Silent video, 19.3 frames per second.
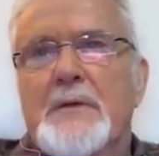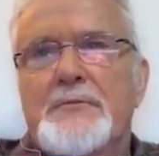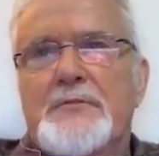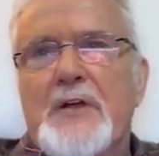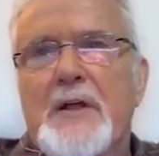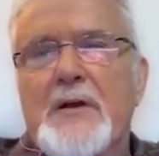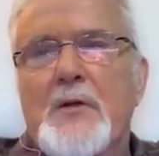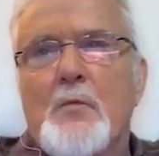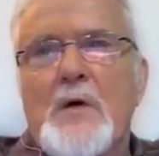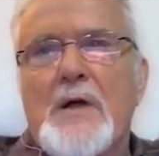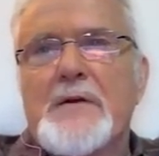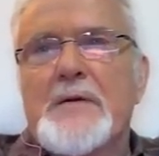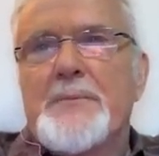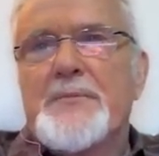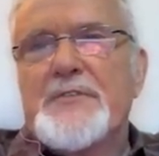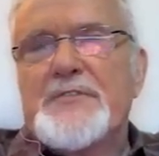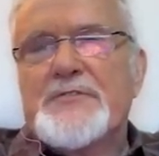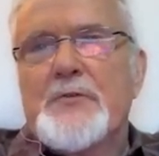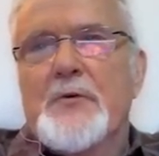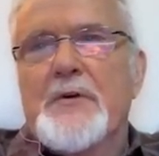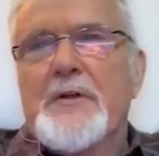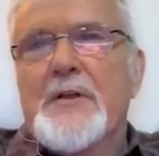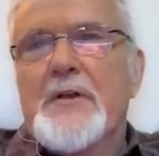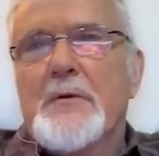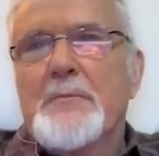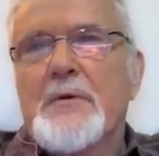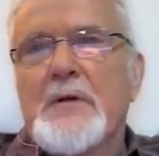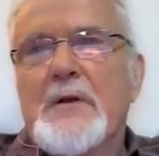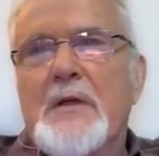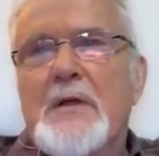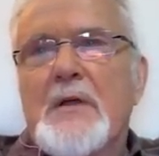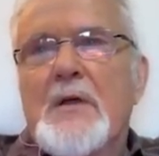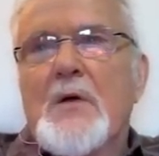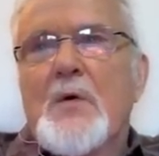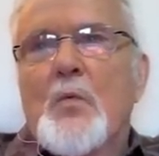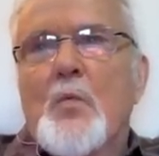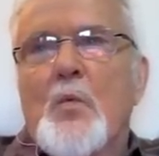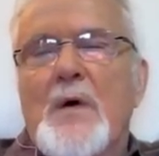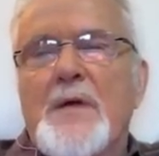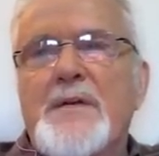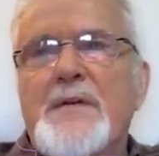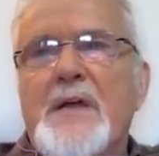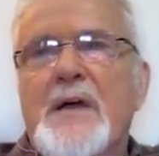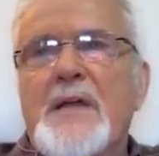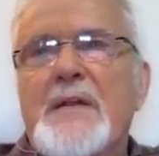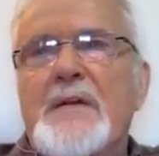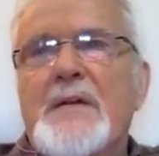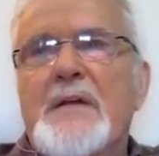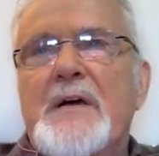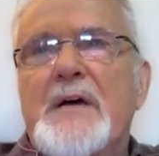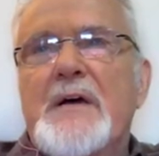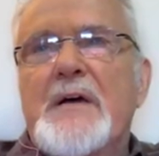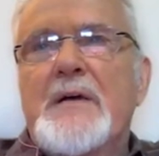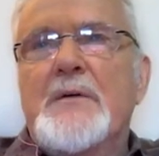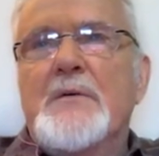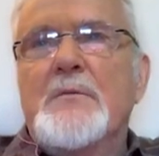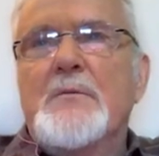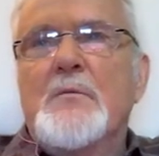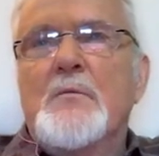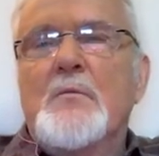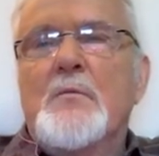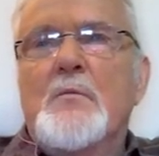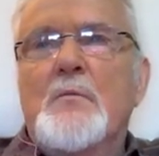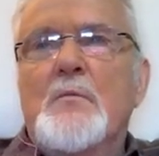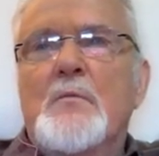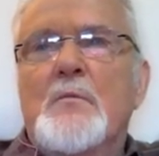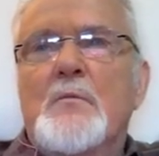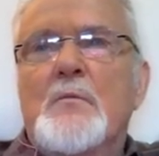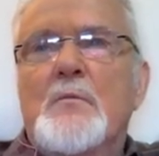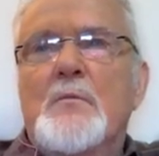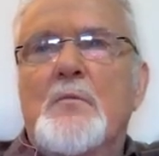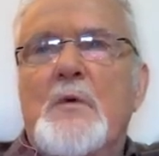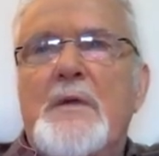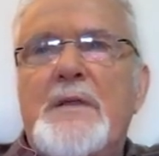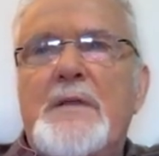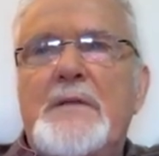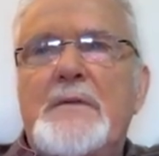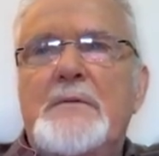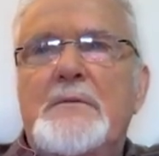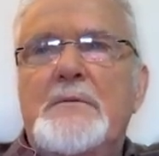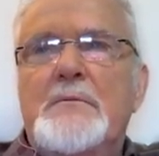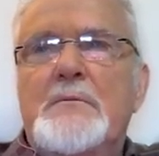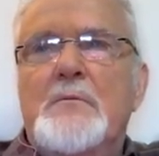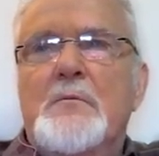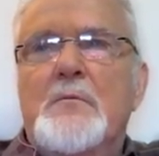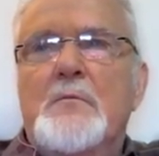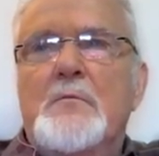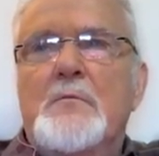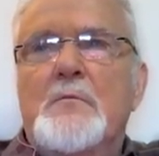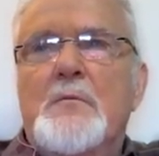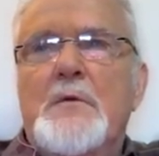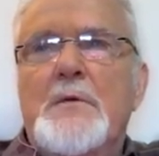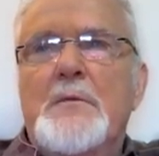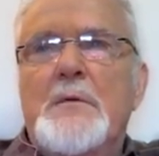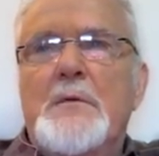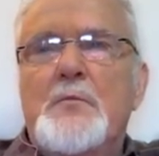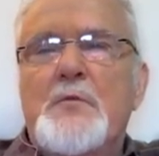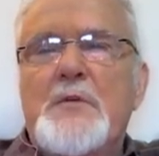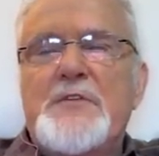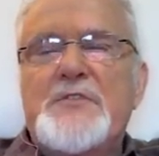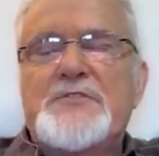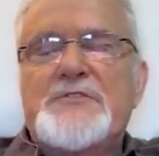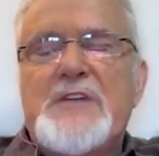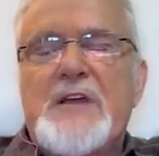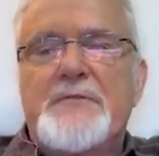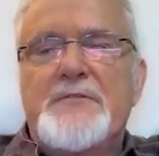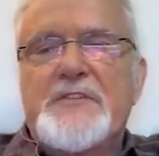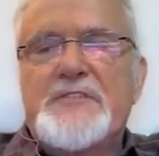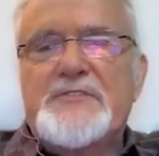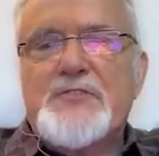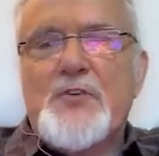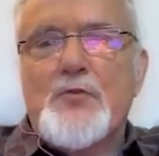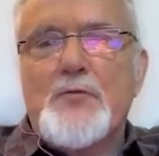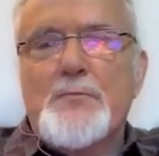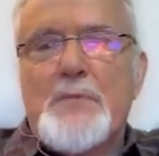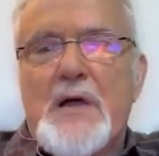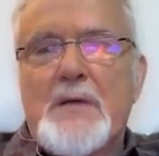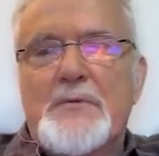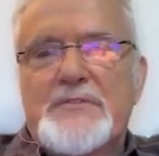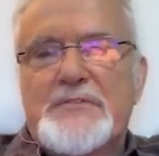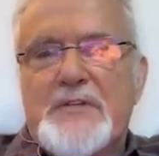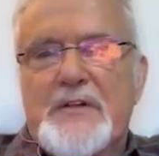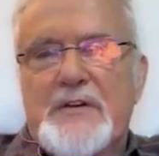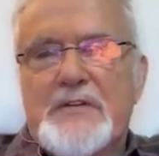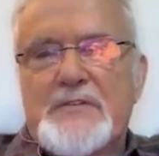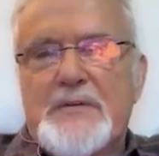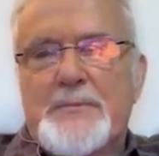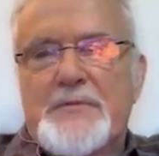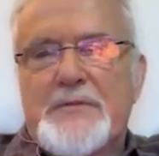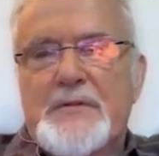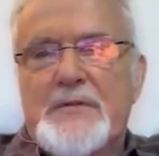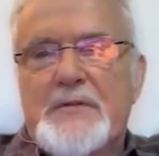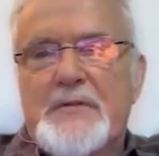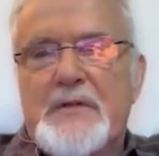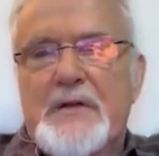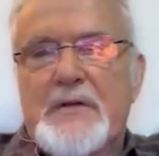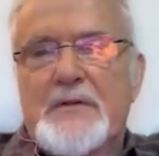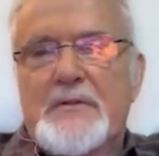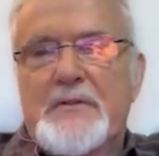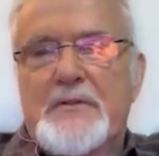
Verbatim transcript: I'm trying to wind up the story here, but one night... We used to have these stone Bible studies up at the